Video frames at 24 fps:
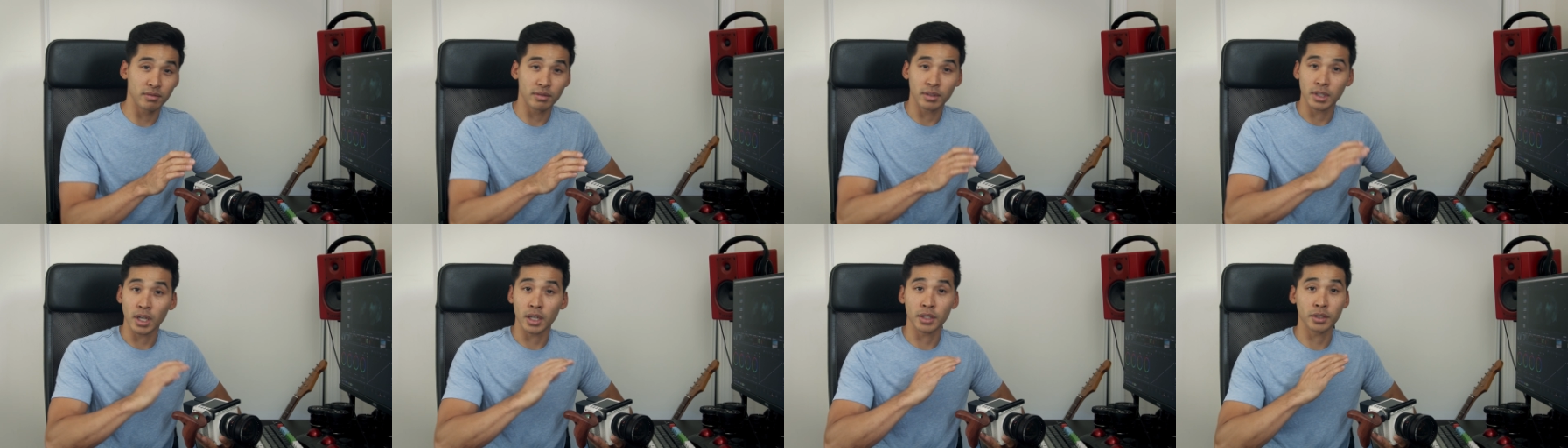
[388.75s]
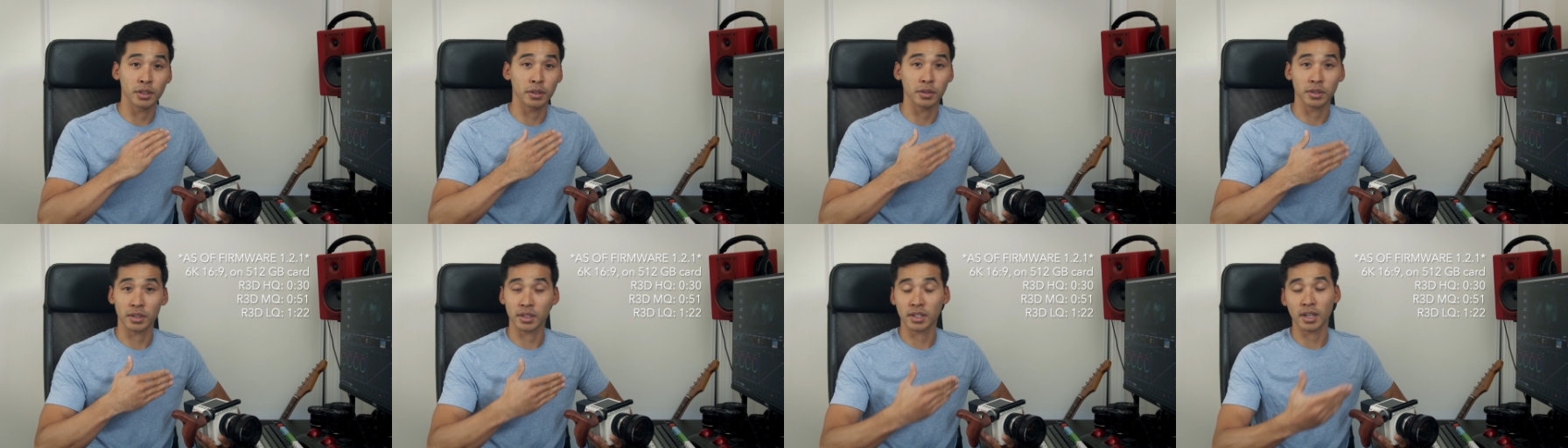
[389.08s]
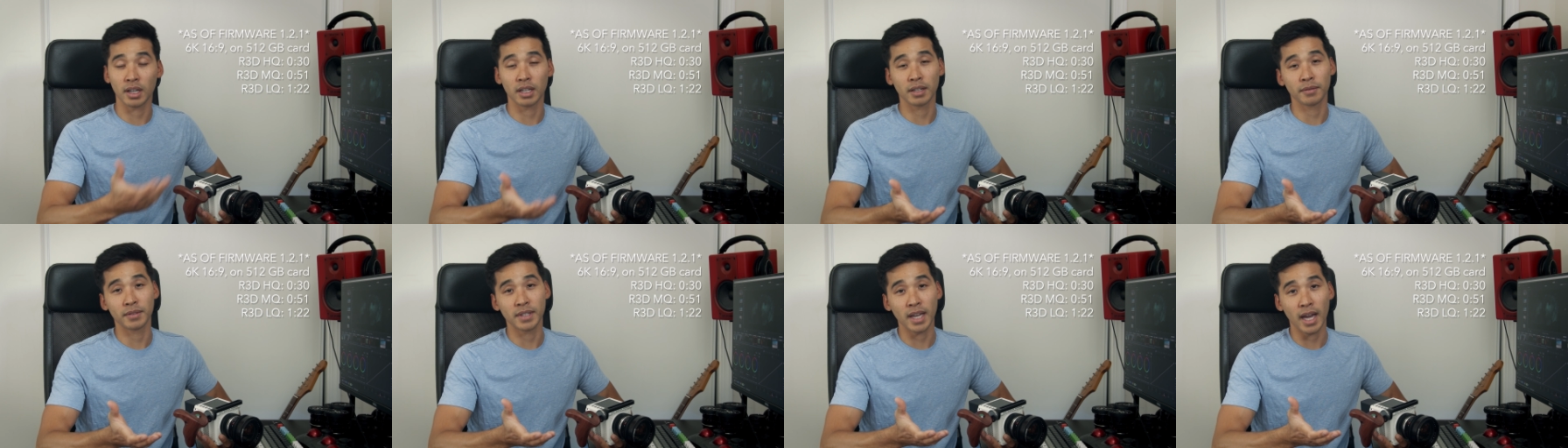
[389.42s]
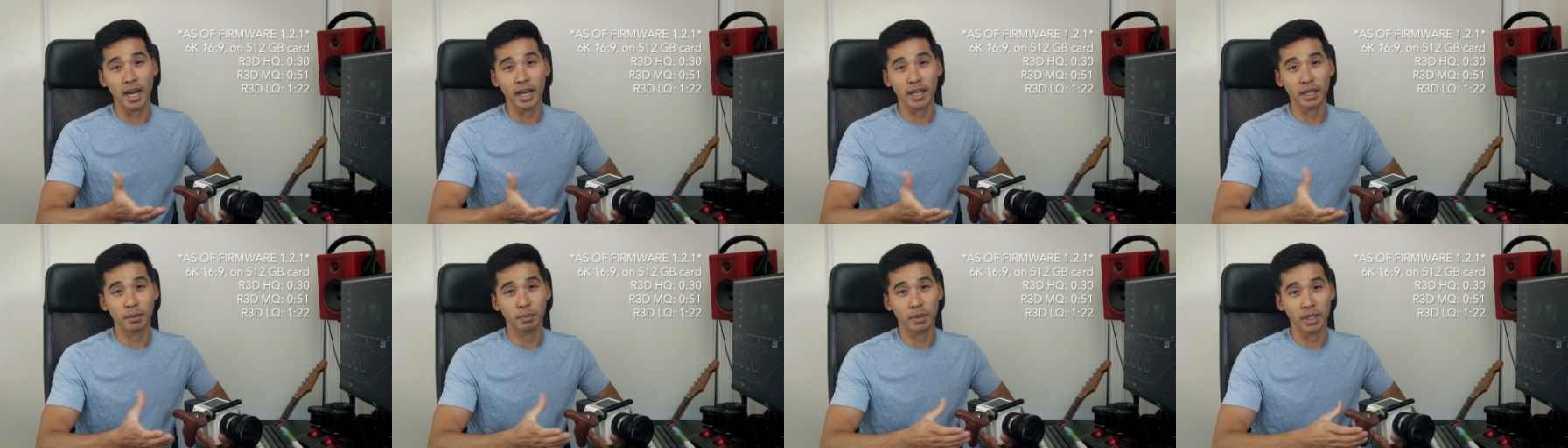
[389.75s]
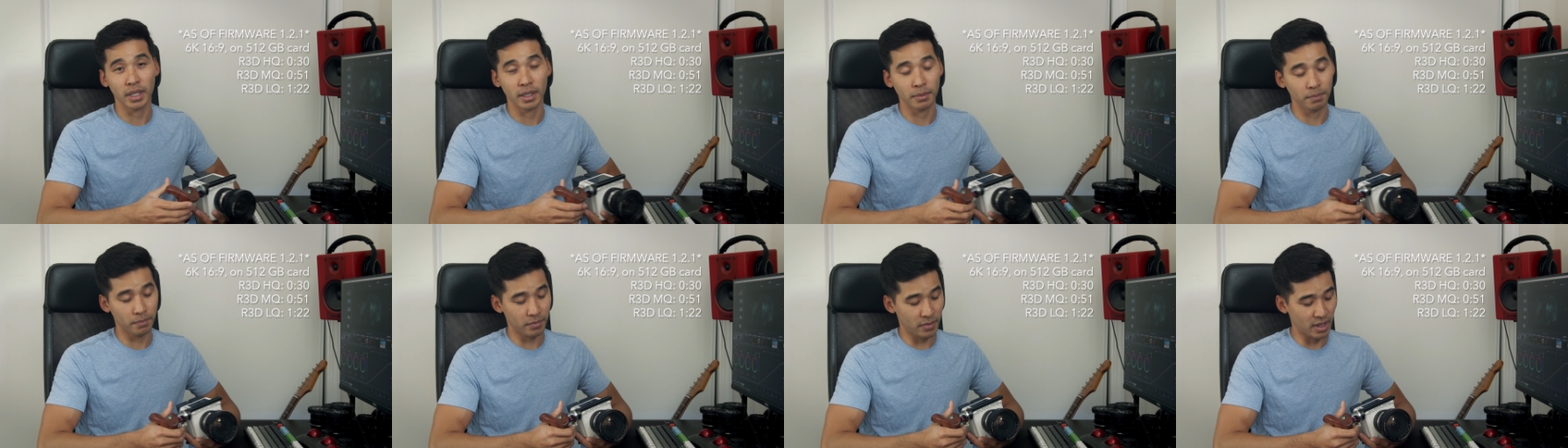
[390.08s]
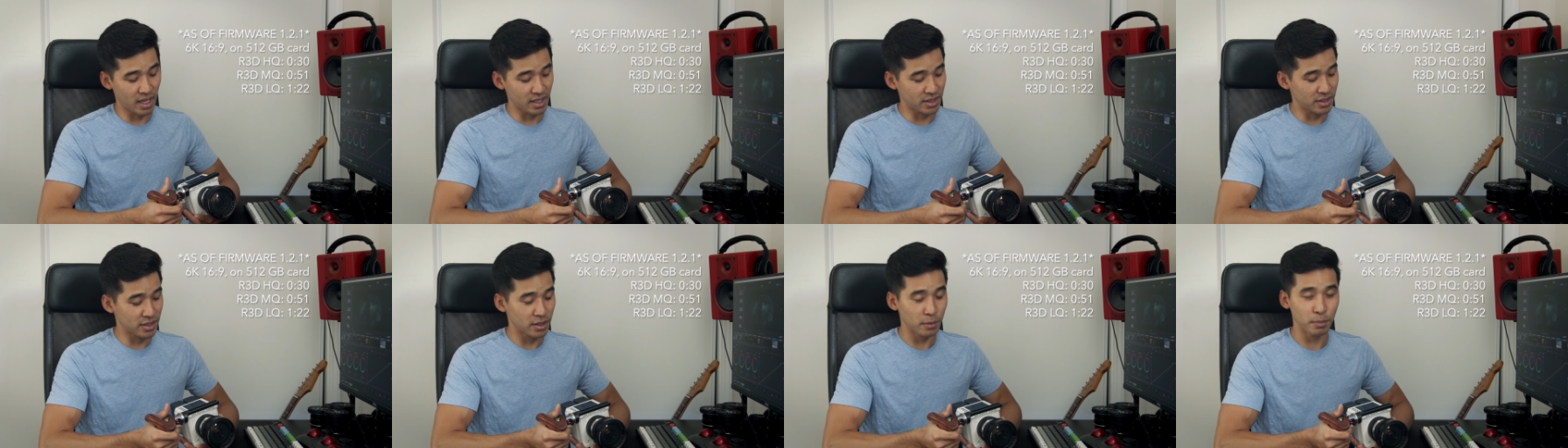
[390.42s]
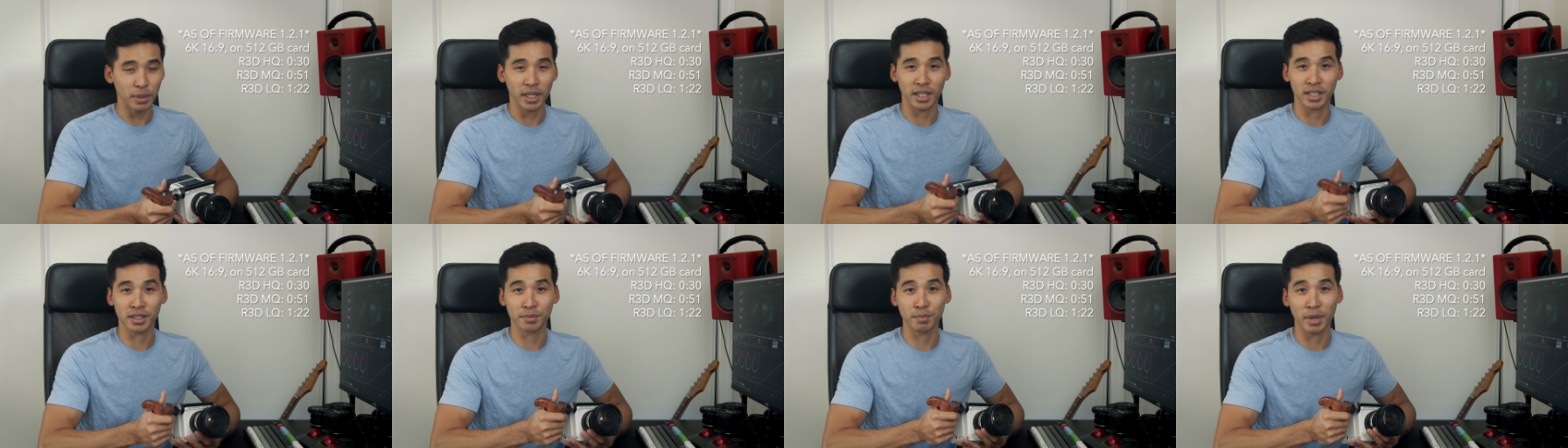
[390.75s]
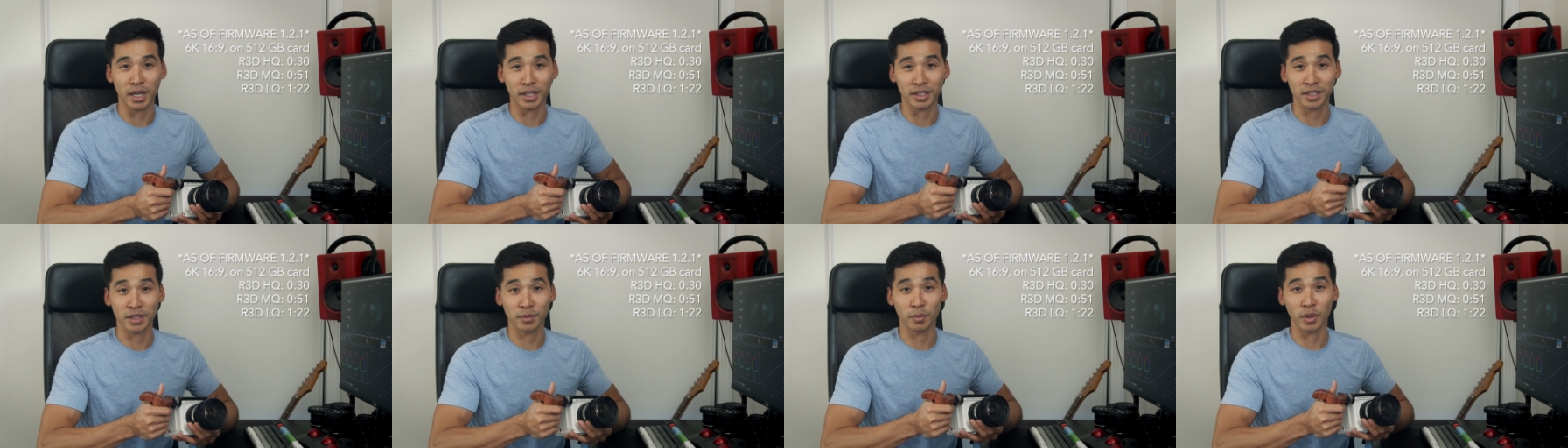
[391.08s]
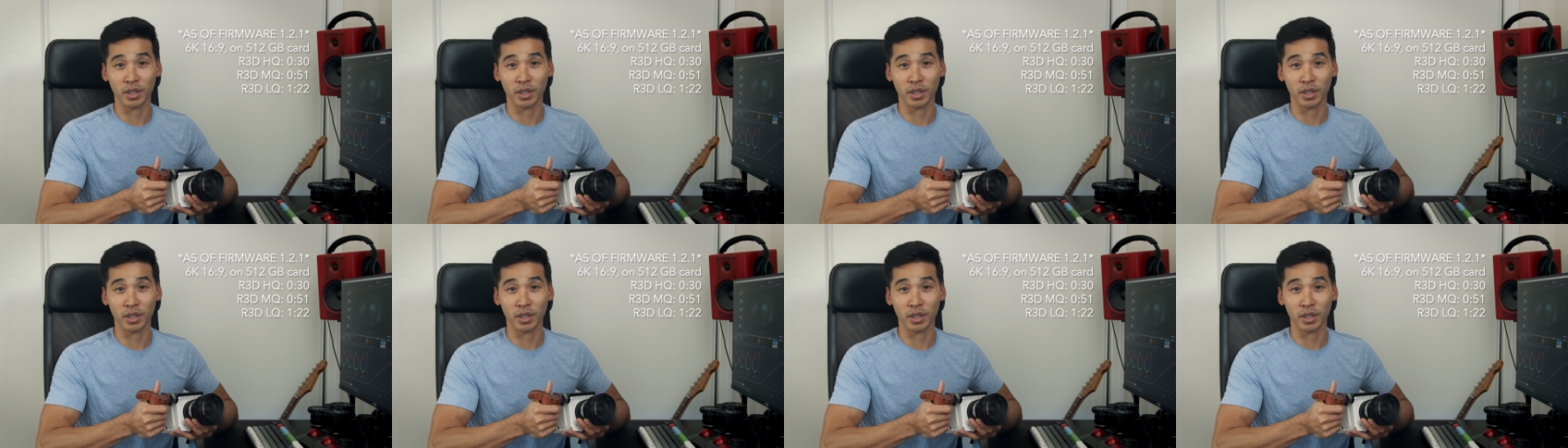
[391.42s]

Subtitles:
does use a ton of data, but that's to be expected